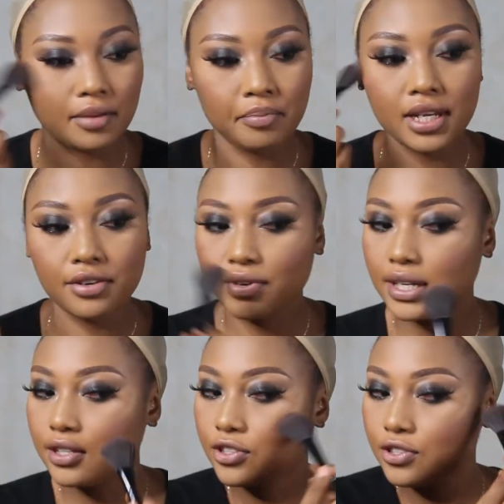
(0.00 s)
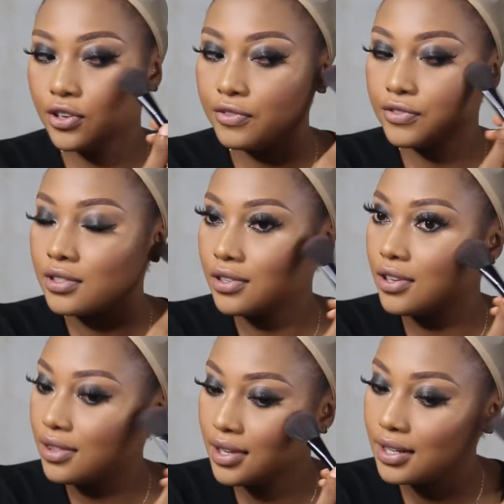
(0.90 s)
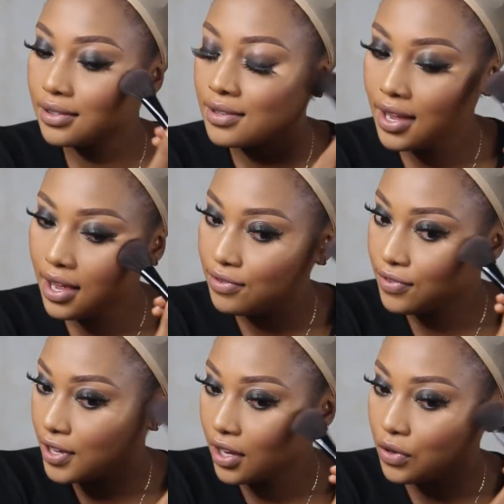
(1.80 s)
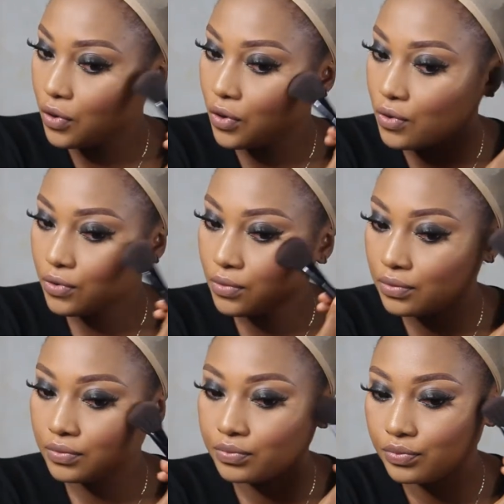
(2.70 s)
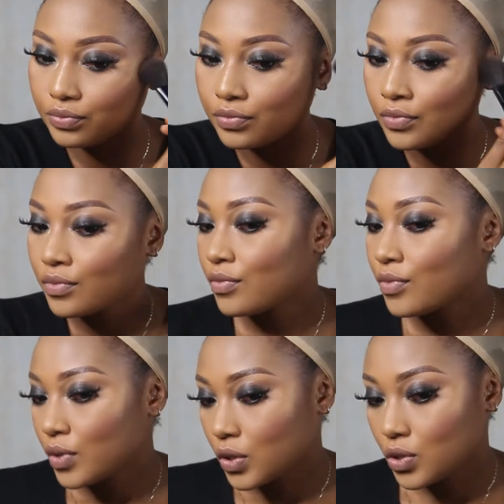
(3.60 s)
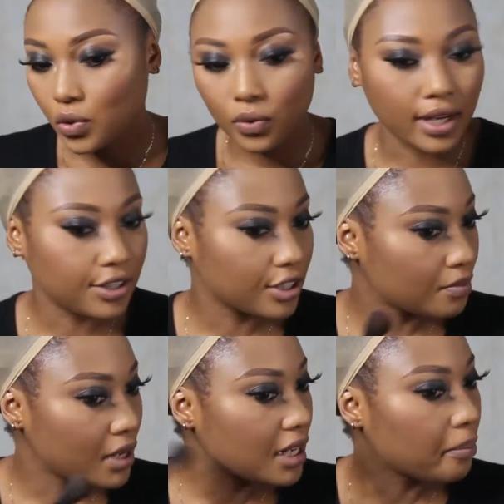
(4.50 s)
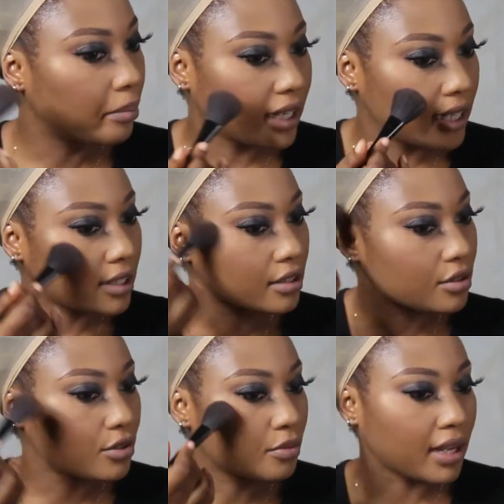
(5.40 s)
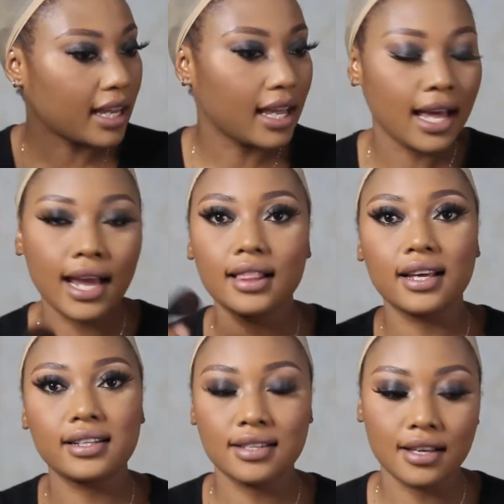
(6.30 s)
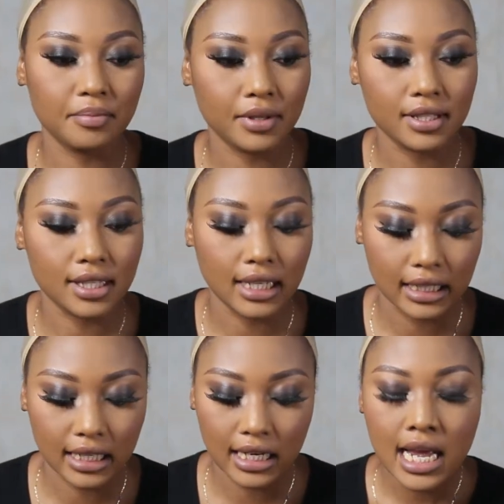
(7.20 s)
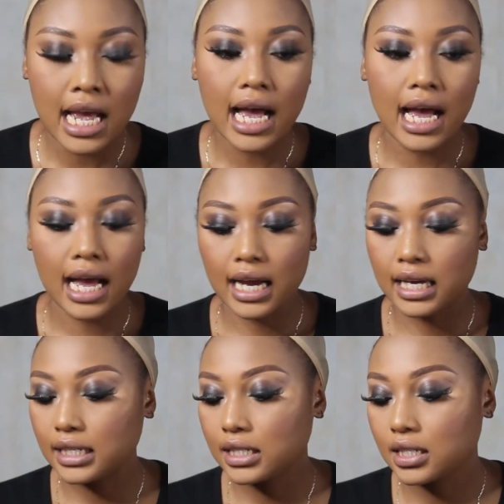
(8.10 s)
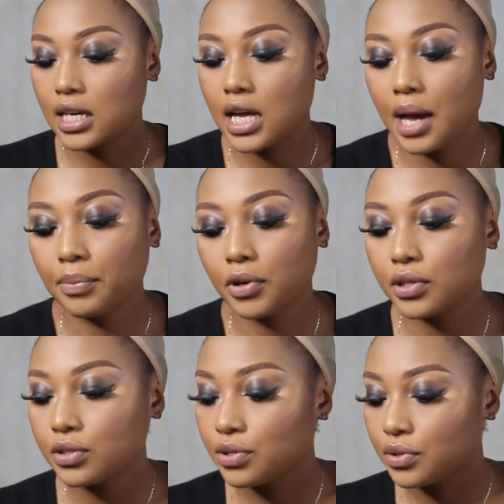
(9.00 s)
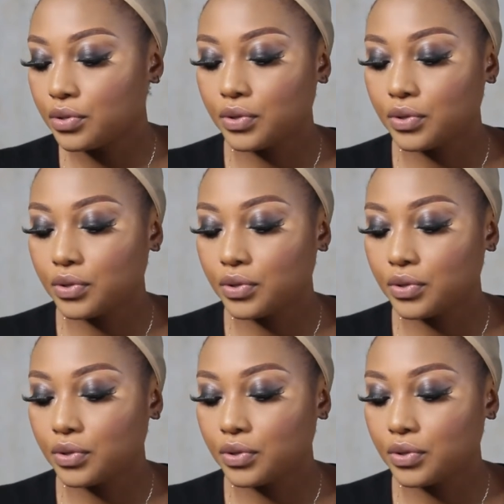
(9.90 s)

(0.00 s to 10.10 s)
Made it really soft, nothing heavy at all. So I just made it blend into my highlighter basically, and I'm going to,